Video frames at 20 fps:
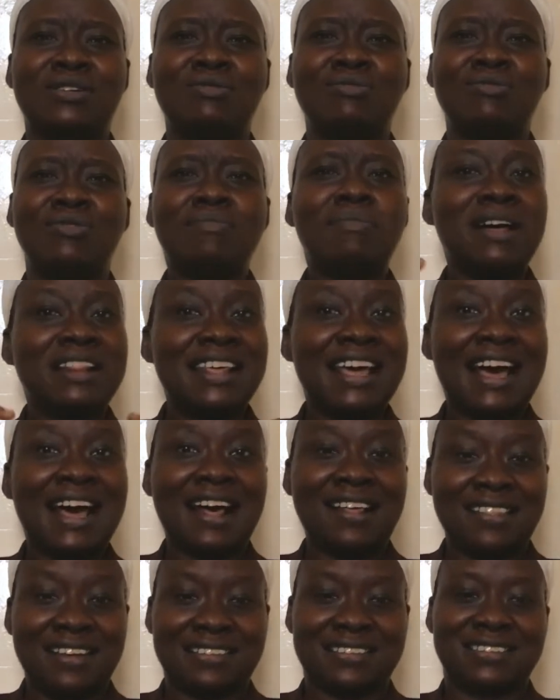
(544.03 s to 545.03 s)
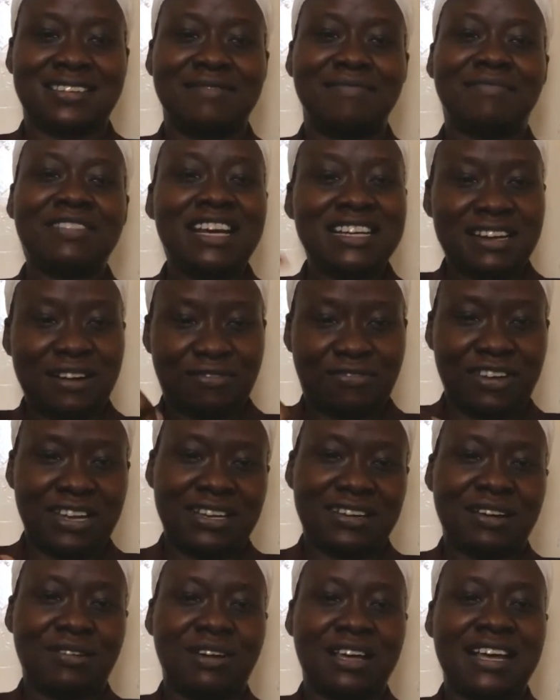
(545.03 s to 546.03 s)
very good, but there are others that
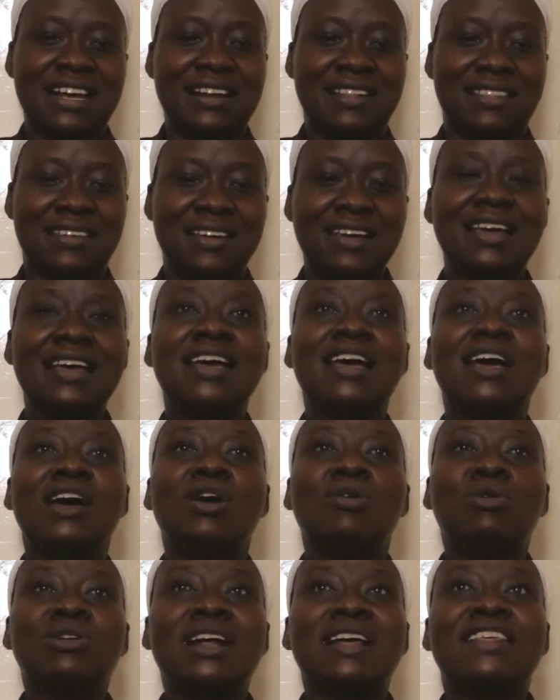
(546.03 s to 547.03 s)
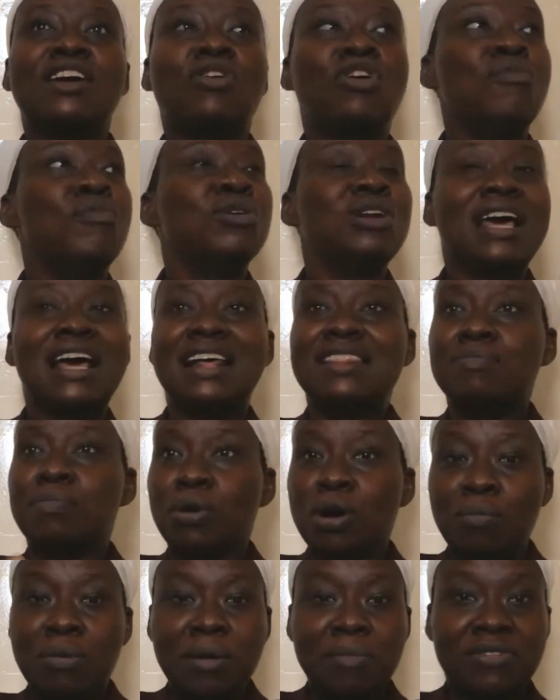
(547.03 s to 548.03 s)
affect our health. What are the common health
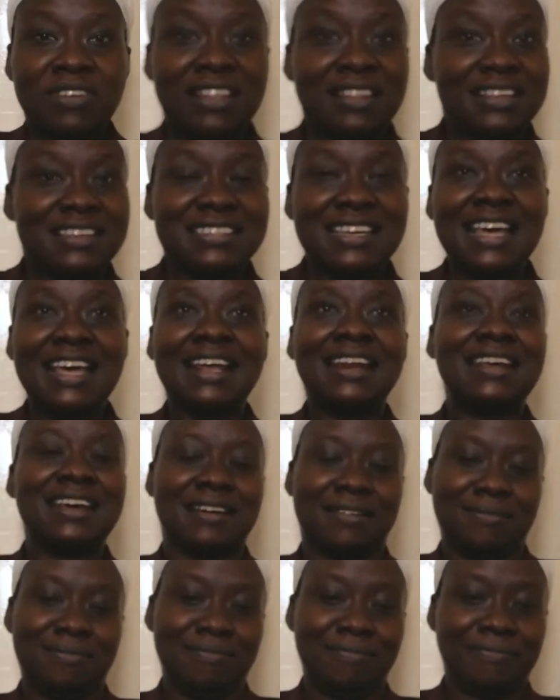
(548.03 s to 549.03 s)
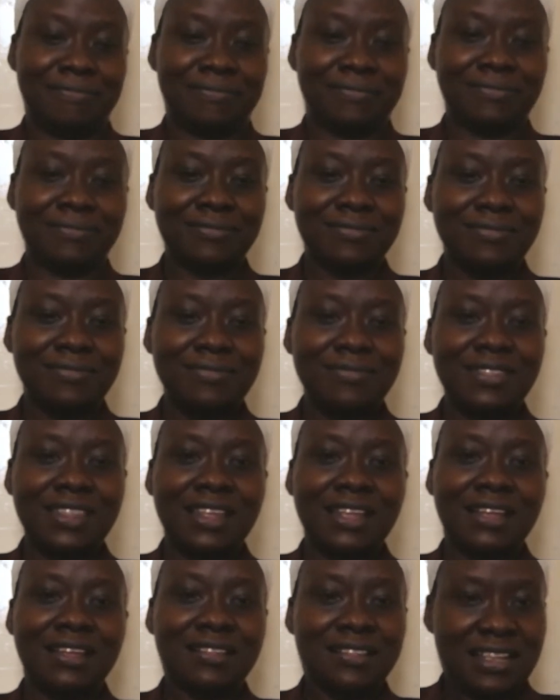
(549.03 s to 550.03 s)
problems in this area?
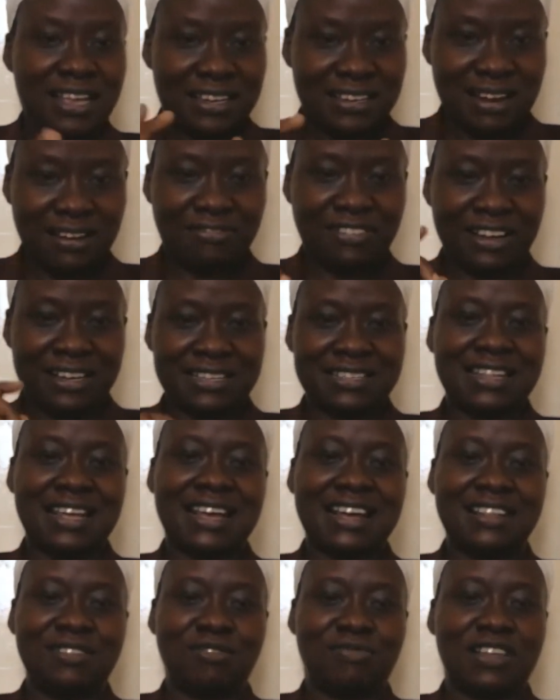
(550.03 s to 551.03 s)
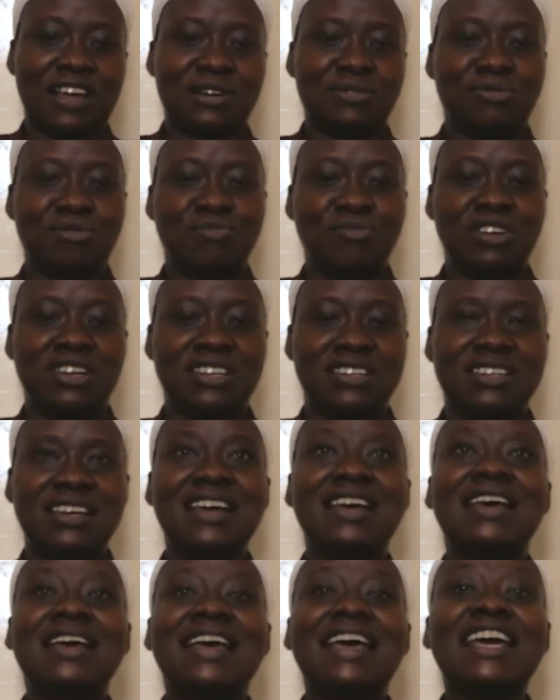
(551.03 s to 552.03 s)
It affects the health of that community.
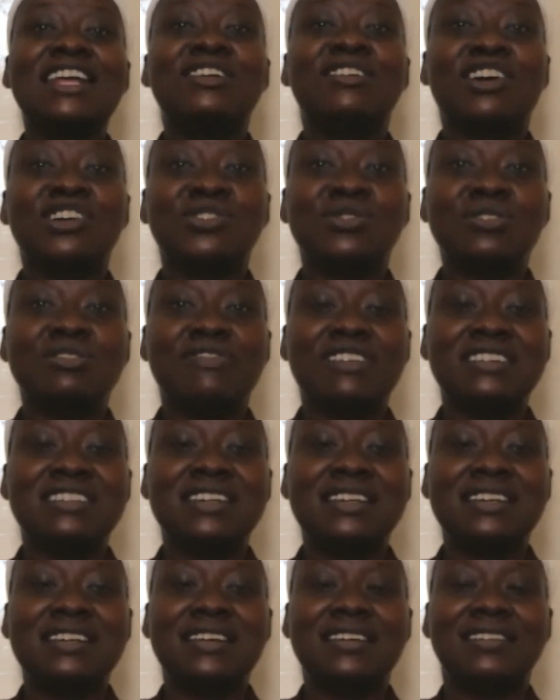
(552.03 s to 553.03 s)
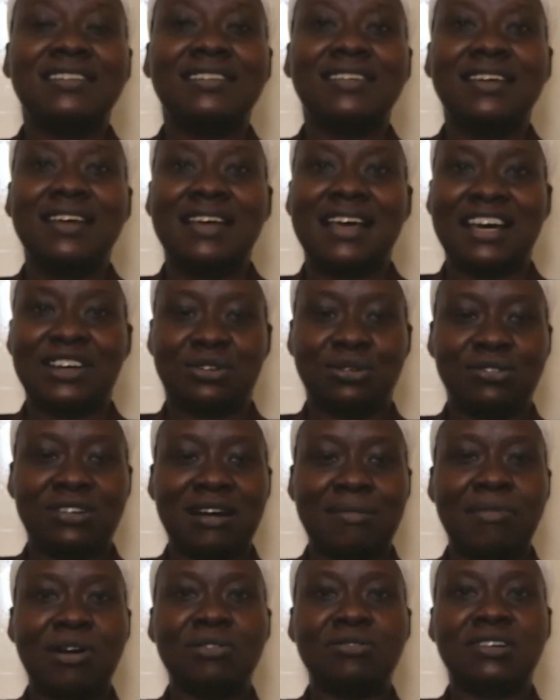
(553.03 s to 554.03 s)
Education facilities. I
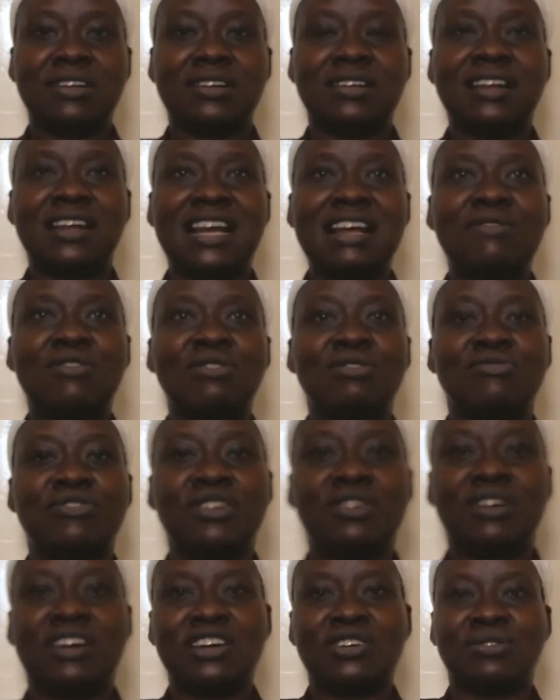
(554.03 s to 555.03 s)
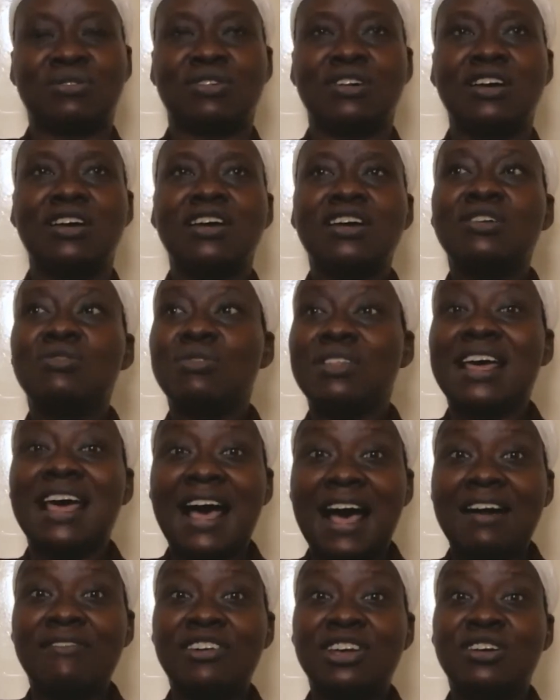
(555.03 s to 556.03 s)
talked about the level of education. Do they
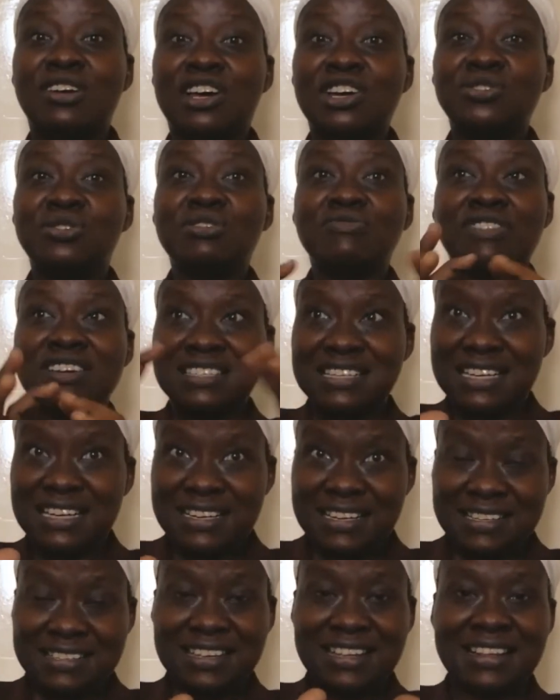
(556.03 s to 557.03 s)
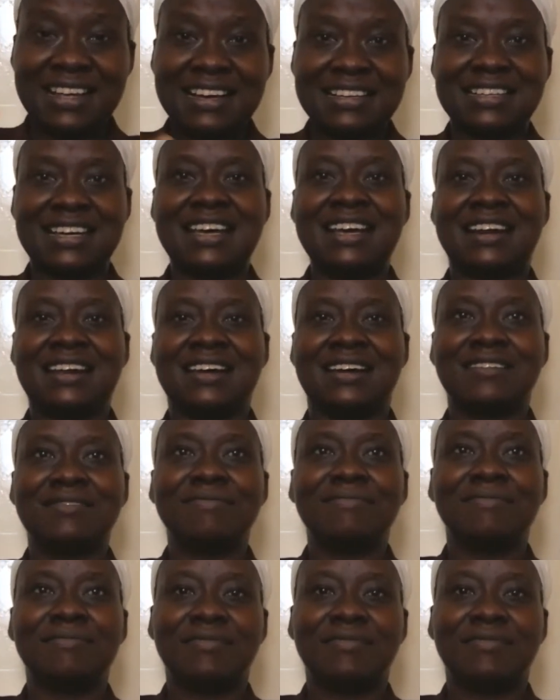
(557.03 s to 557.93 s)
have education facilities in that area?